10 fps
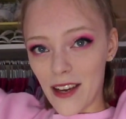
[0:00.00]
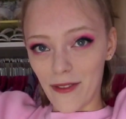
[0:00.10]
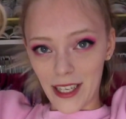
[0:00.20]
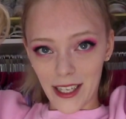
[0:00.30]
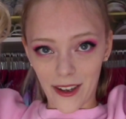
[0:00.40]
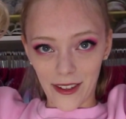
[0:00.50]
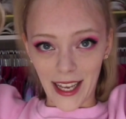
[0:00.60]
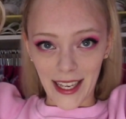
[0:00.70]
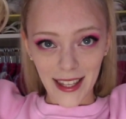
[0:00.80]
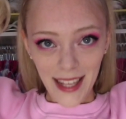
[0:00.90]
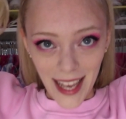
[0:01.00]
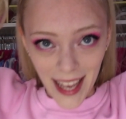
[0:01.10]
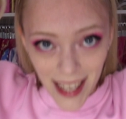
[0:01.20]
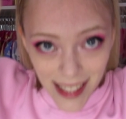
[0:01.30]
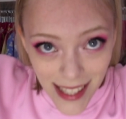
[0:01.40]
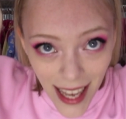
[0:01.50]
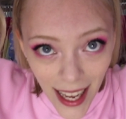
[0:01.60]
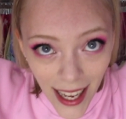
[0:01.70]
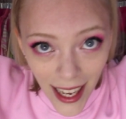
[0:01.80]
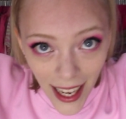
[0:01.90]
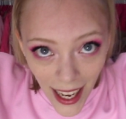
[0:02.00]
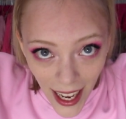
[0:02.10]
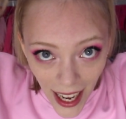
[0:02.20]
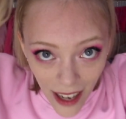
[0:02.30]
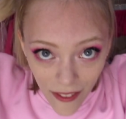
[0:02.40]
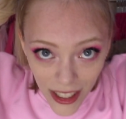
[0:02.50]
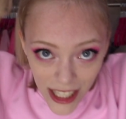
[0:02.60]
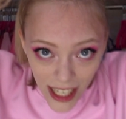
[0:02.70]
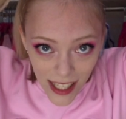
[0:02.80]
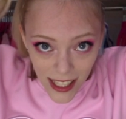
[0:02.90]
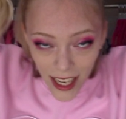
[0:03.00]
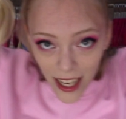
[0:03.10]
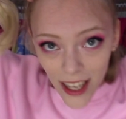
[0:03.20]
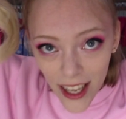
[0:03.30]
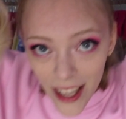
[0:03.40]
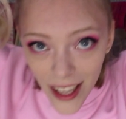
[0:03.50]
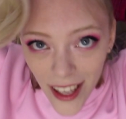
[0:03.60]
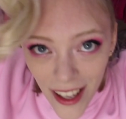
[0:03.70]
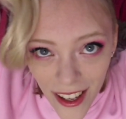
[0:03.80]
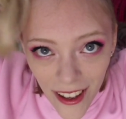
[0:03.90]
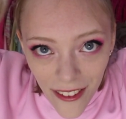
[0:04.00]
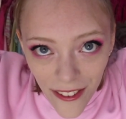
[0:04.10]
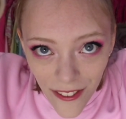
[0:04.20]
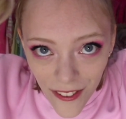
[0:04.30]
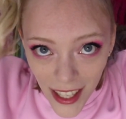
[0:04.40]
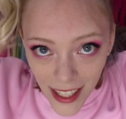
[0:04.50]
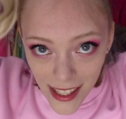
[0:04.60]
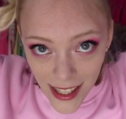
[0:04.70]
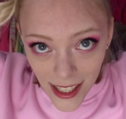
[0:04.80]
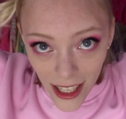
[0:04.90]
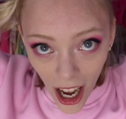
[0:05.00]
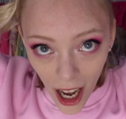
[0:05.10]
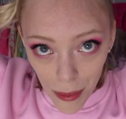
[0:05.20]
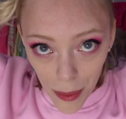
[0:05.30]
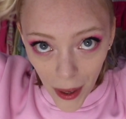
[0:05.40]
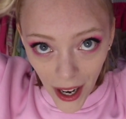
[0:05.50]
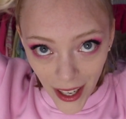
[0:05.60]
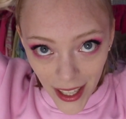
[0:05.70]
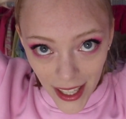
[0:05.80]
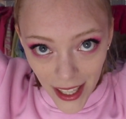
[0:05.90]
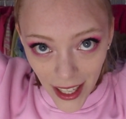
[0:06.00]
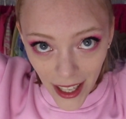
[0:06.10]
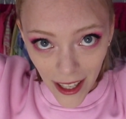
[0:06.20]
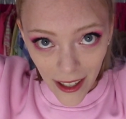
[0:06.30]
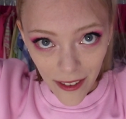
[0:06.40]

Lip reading: then we go like this, and we just fix the top part here,